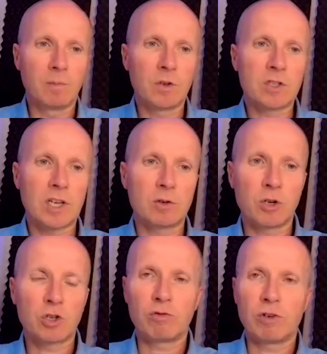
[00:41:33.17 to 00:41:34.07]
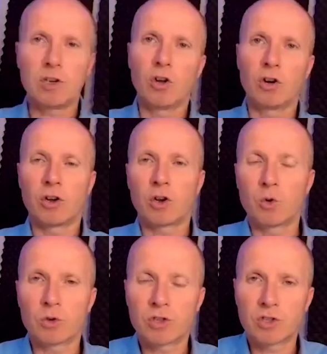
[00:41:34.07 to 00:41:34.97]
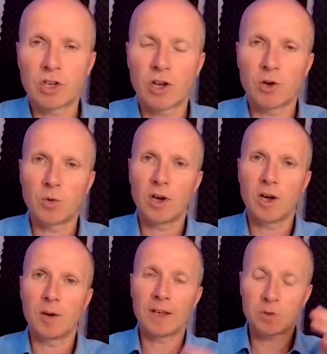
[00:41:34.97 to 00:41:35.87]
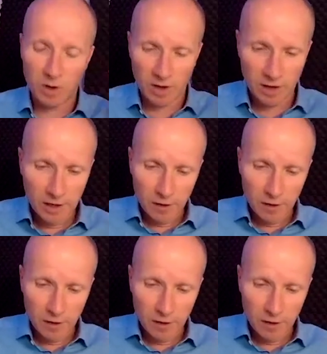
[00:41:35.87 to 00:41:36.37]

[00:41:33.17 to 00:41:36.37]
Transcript: Sales Mastery online course. So that's where